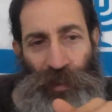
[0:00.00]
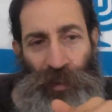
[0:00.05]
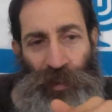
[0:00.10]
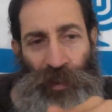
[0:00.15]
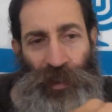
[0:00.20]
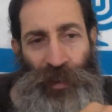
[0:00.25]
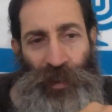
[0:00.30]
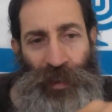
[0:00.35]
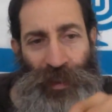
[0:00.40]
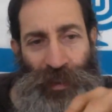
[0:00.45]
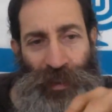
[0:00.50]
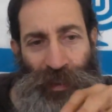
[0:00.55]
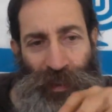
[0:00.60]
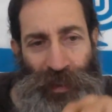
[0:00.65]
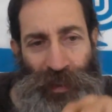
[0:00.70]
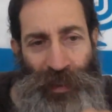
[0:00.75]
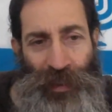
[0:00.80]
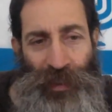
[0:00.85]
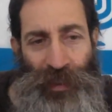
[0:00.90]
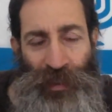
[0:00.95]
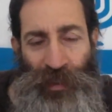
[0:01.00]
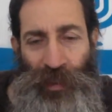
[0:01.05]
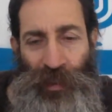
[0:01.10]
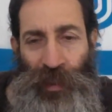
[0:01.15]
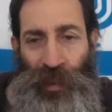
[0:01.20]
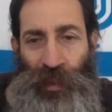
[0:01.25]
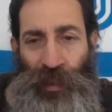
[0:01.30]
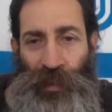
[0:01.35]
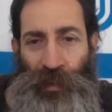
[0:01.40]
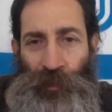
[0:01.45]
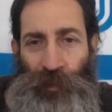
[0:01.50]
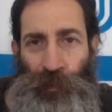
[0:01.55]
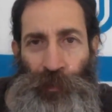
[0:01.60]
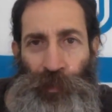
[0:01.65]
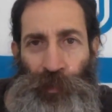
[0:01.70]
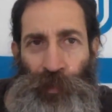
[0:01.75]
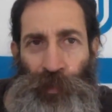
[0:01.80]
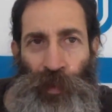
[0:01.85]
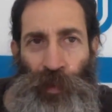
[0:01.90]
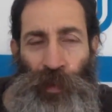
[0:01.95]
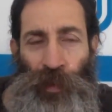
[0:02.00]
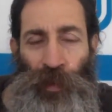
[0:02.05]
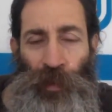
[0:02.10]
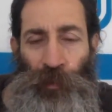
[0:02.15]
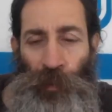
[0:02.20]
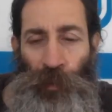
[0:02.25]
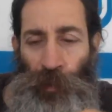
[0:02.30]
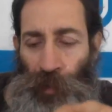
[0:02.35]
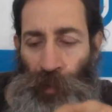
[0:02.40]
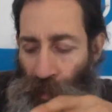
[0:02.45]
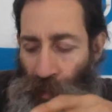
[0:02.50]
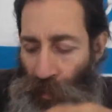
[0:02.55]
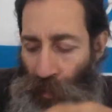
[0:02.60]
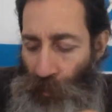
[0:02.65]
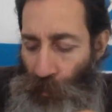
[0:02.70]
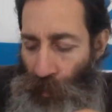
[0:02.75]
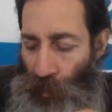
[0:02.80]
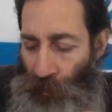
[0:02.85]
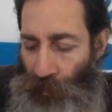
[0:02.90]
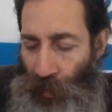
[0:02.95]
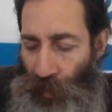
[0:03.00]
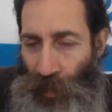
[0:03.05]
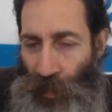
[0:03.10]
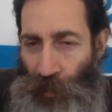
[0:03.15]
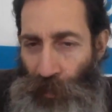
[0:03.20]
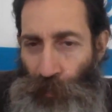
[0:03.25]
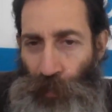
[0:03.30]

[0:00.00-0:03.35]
It is the inside. And when we think about that,